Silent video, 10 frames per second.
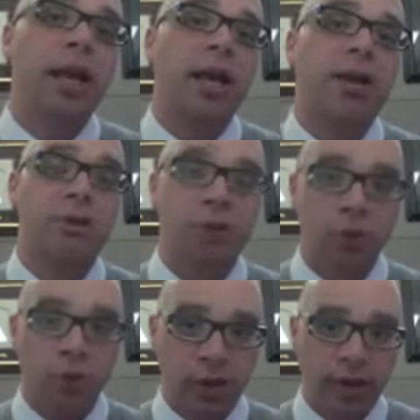and you
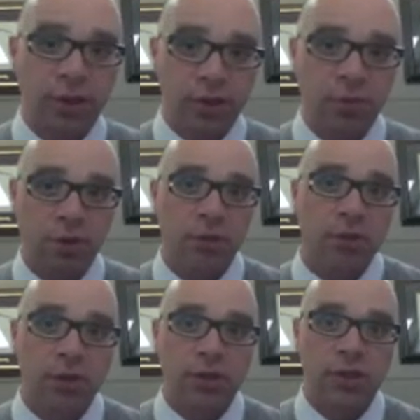would like us to meet your
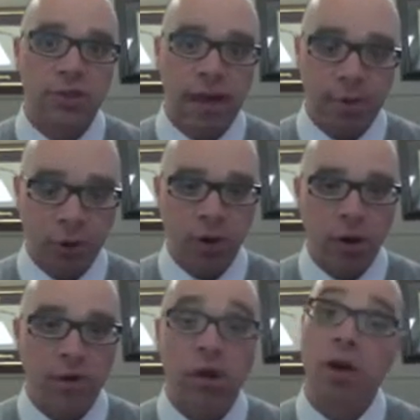needs in that
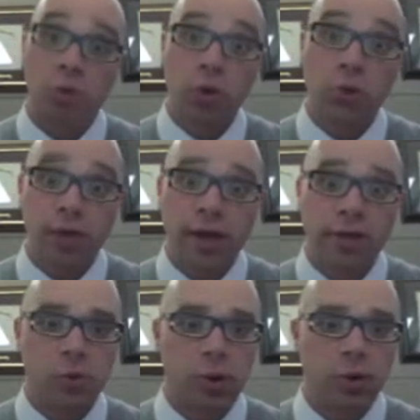regard, we'll do that
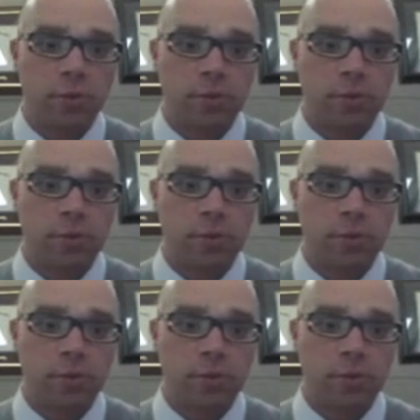as well.